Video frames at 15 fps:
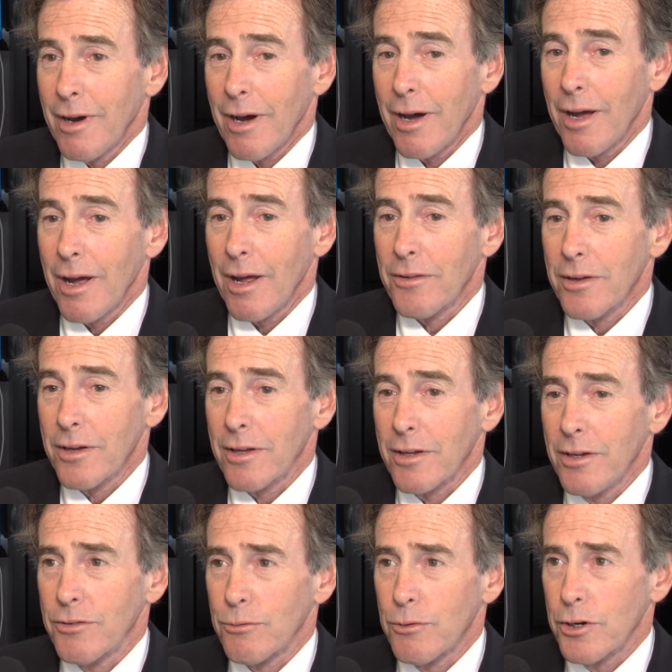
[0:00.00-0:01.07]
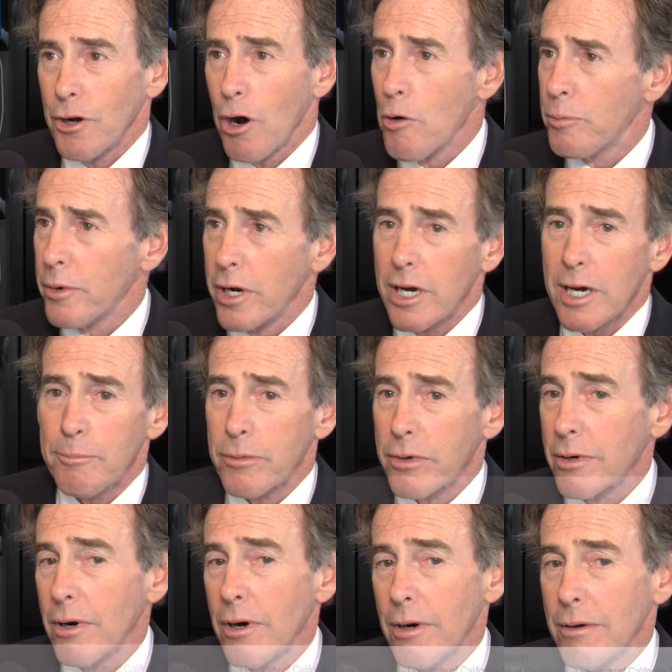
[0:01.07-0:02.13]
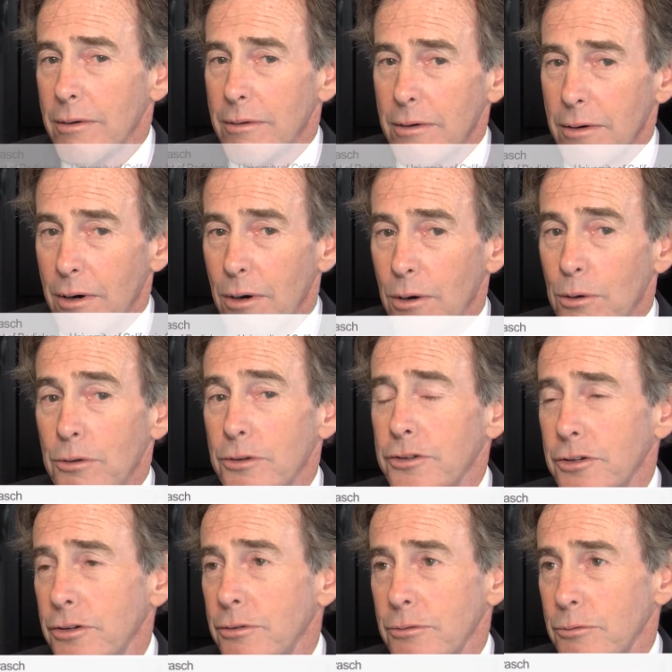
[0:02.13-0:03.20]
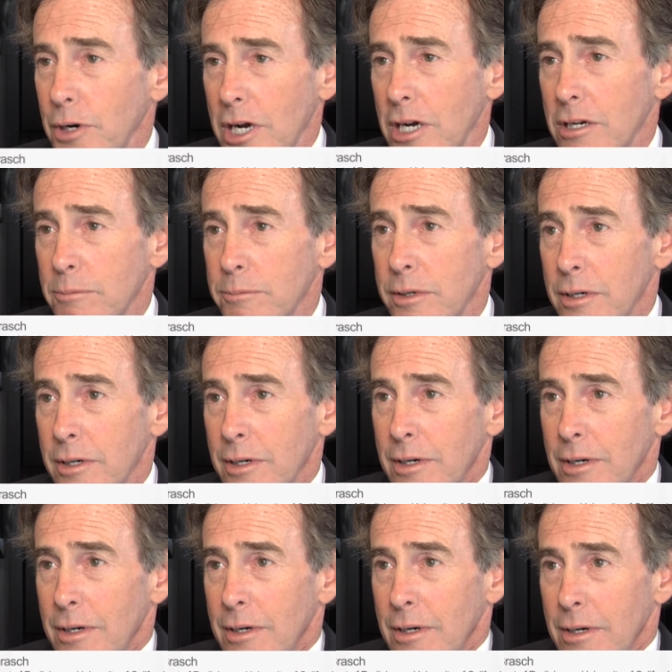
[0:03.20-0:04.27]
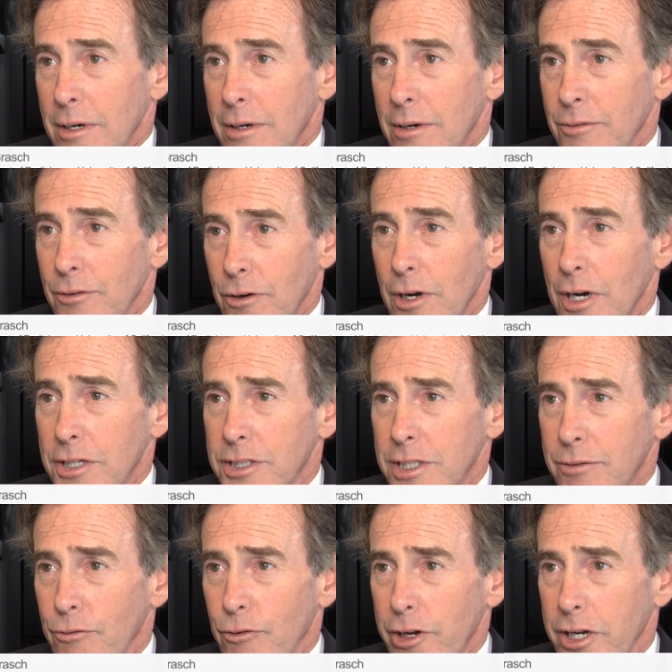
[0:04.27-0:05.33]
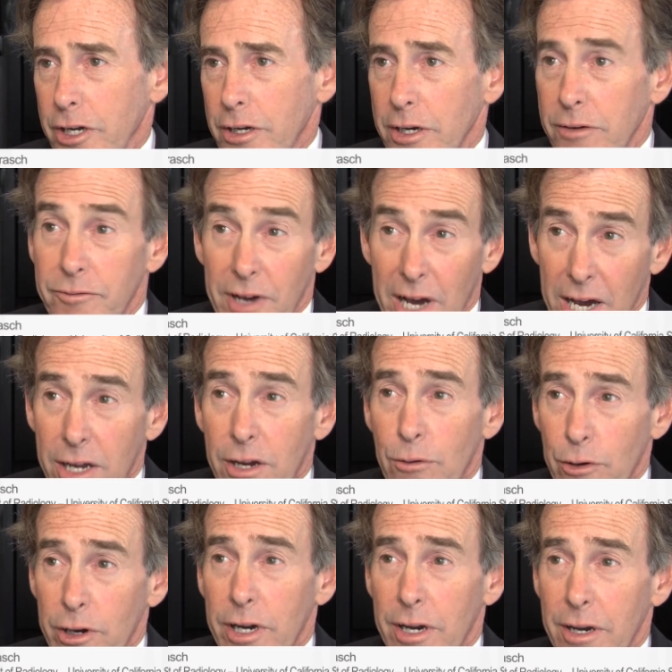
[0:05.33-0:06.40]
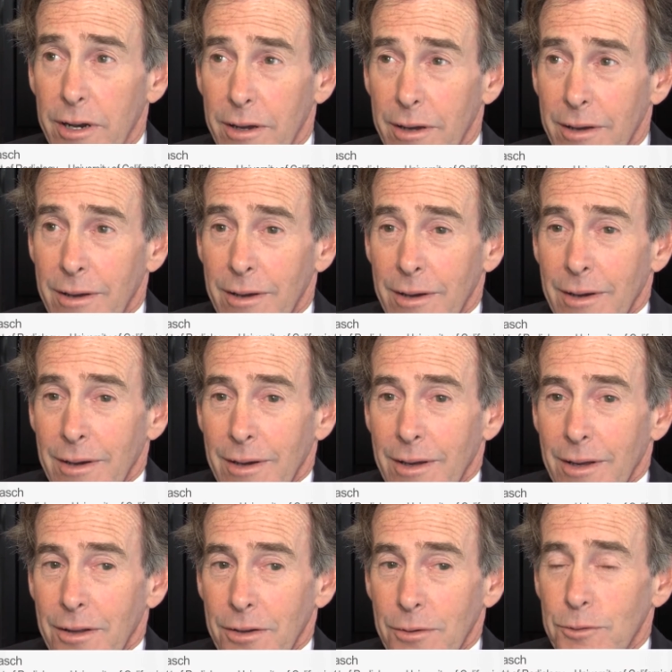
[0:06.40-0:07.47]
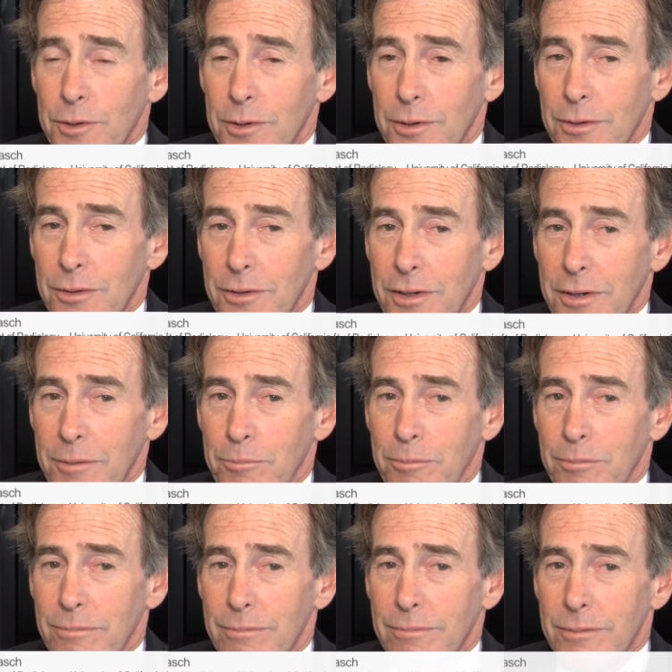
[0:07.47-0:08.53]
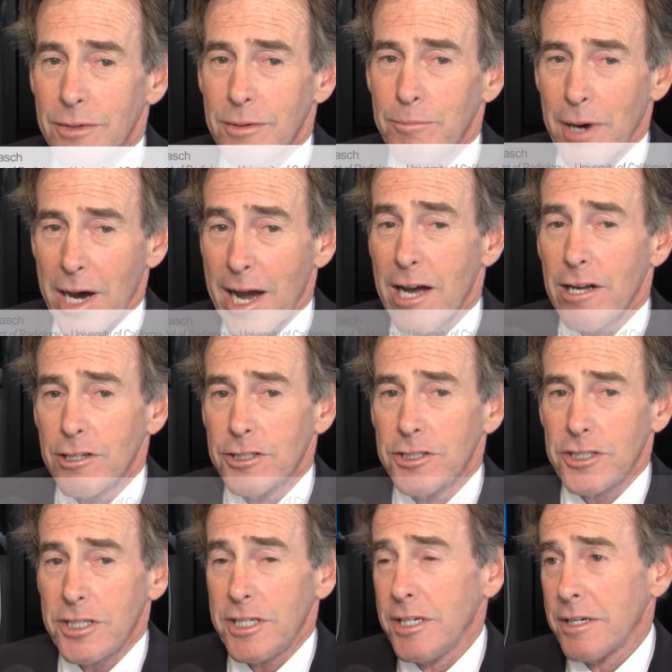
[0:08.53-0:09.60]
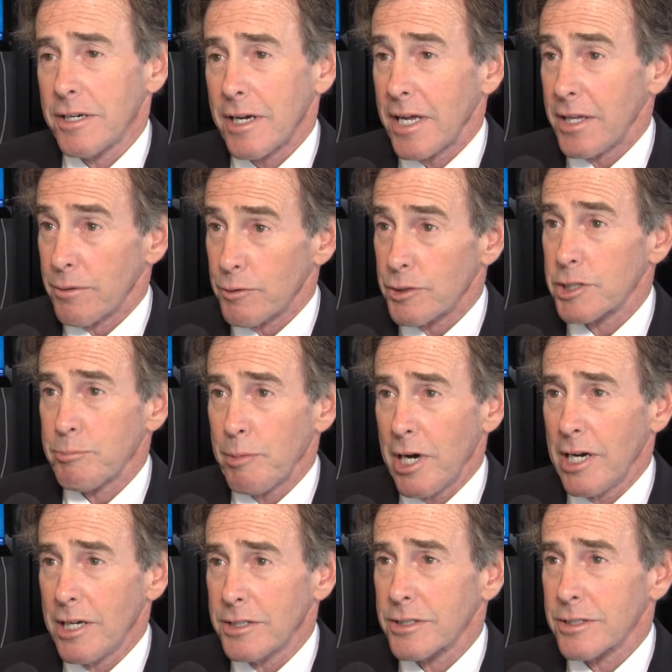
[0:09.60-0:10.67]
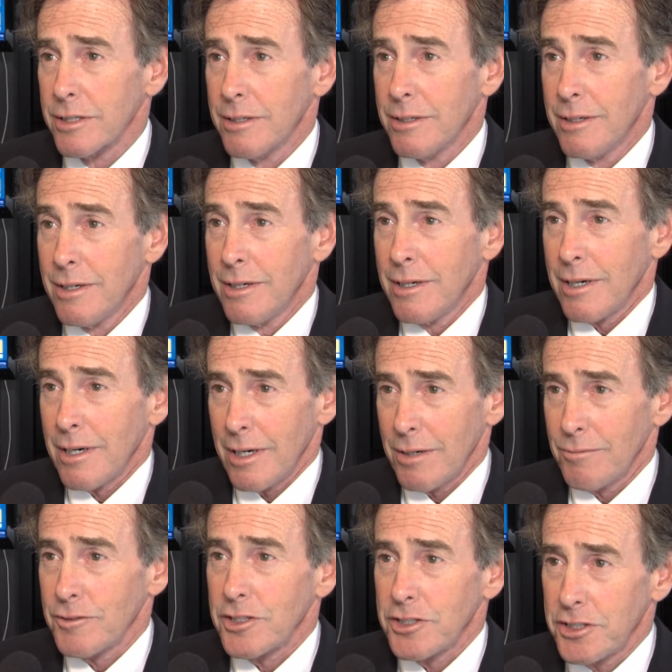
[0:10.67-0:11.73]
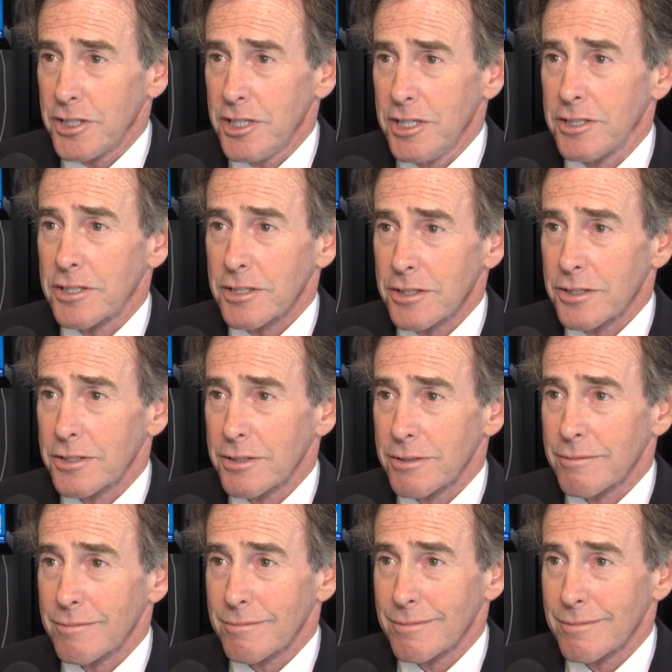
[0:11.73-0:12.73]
I think these would open up a whole new realm for us if we could evaluate the biology and the response of diseases